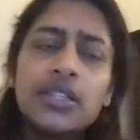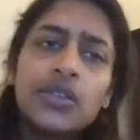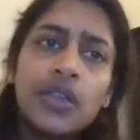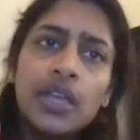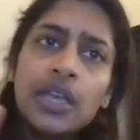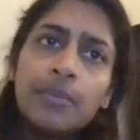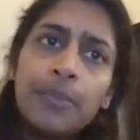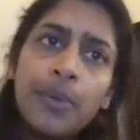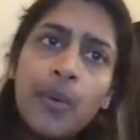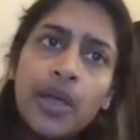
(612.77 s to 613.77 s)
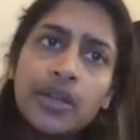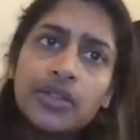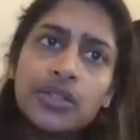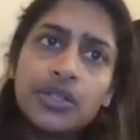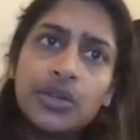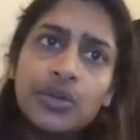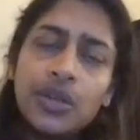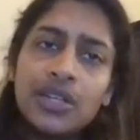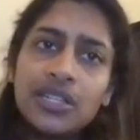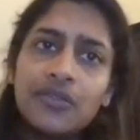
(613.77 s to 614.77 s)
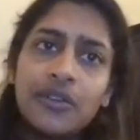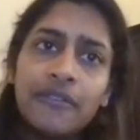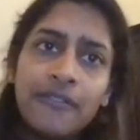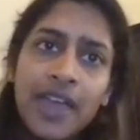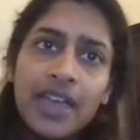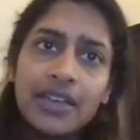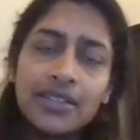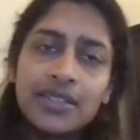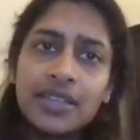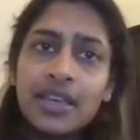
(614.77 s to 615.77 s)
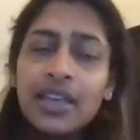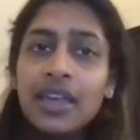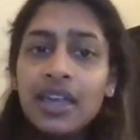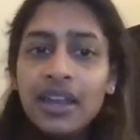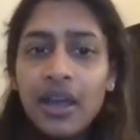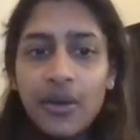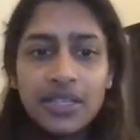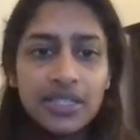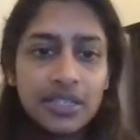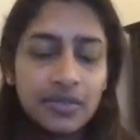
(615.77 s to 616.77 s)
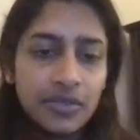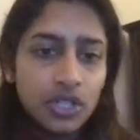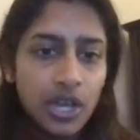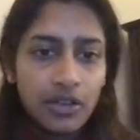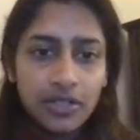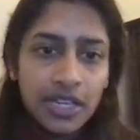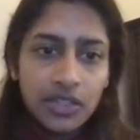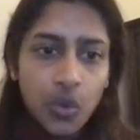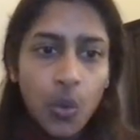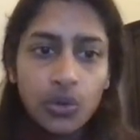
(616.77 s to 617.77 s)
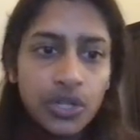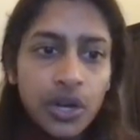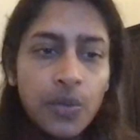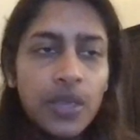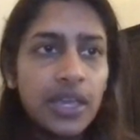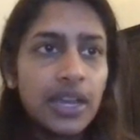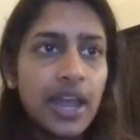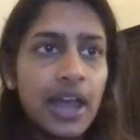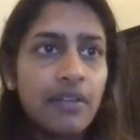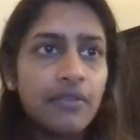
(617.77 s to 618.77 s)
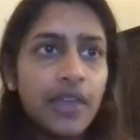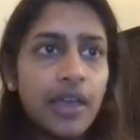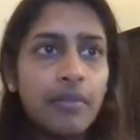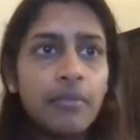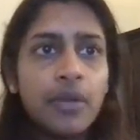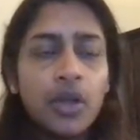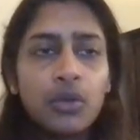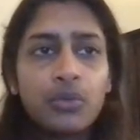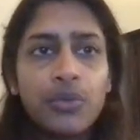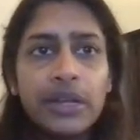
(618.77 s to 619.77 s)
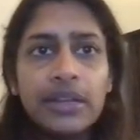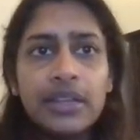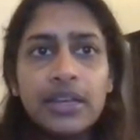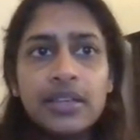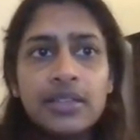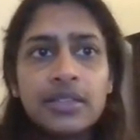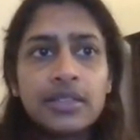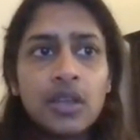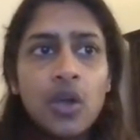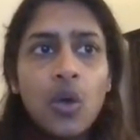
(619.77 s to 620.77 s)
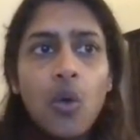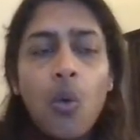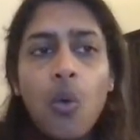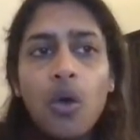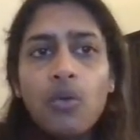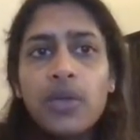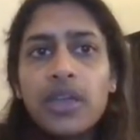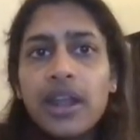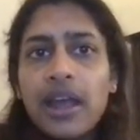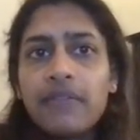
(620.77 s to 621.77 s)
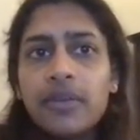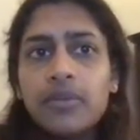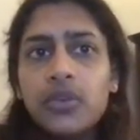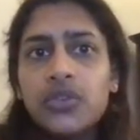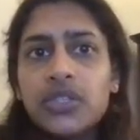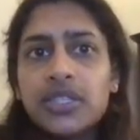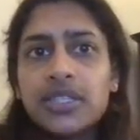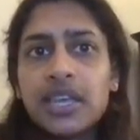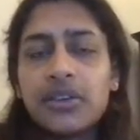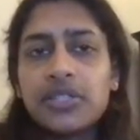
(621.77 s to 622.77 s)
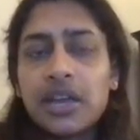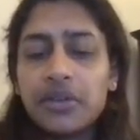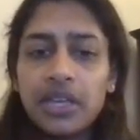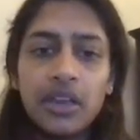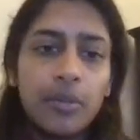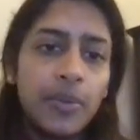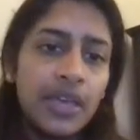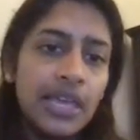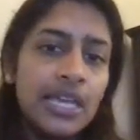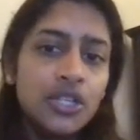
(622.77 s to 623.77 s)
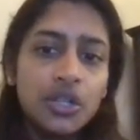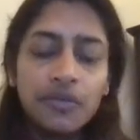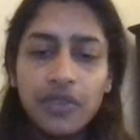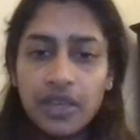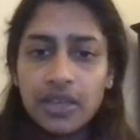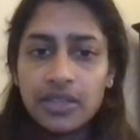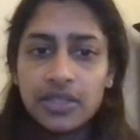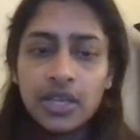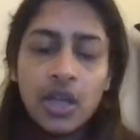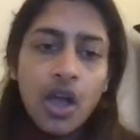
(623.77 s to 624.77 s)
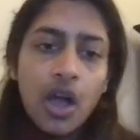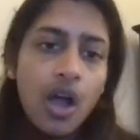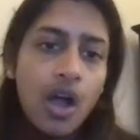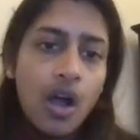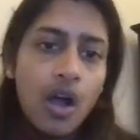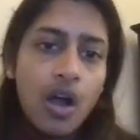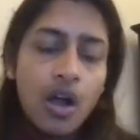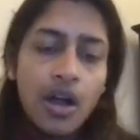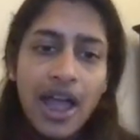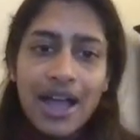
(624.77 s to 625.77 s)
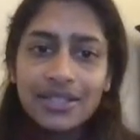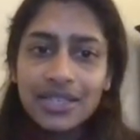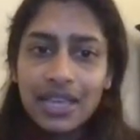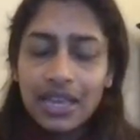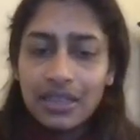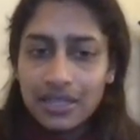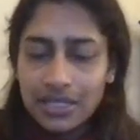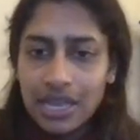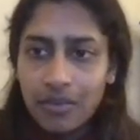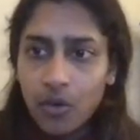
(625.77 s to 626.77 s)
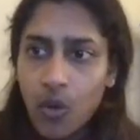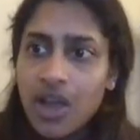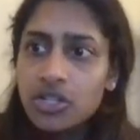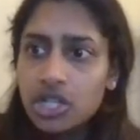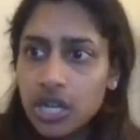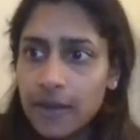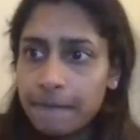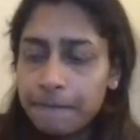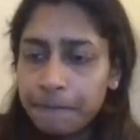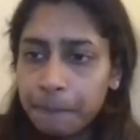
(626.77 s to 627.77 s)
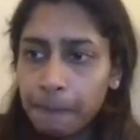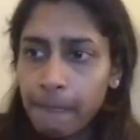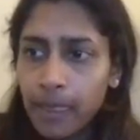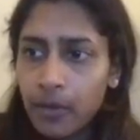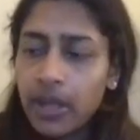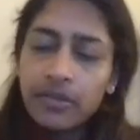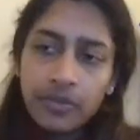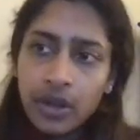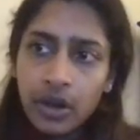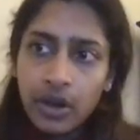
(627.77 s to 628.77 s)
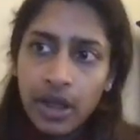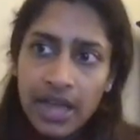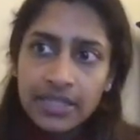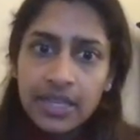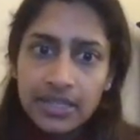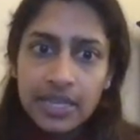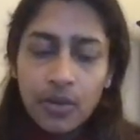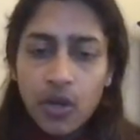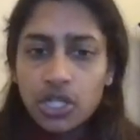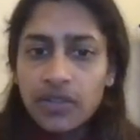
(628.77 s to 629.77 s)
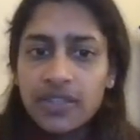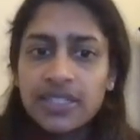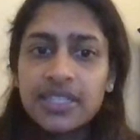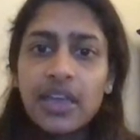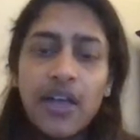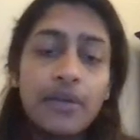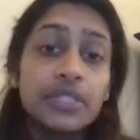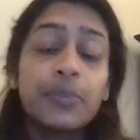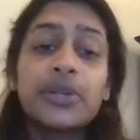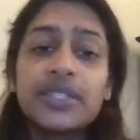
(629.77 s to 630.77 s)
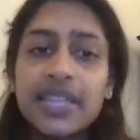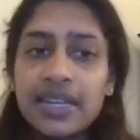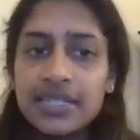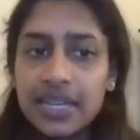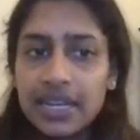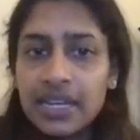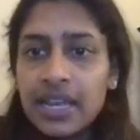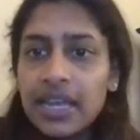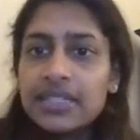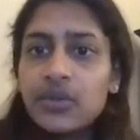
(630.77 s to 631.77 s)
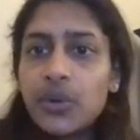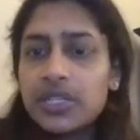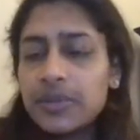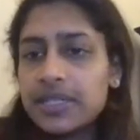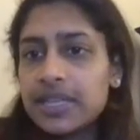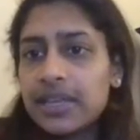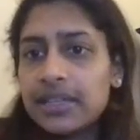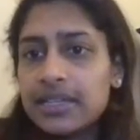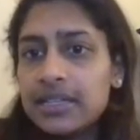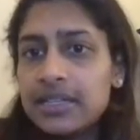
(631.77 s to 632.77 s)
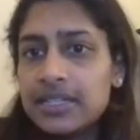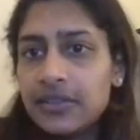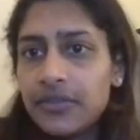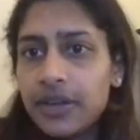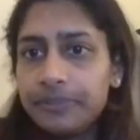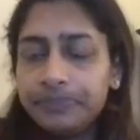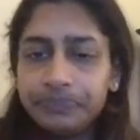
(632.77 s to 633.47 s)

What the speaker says: So they can point to a different face. Now, as a child gets older, we could have them read this, or we could have them use this scale down here. But each of these are asking the same question, right? Or asking the same question. The scale, how it's presented, is going to be slightly different.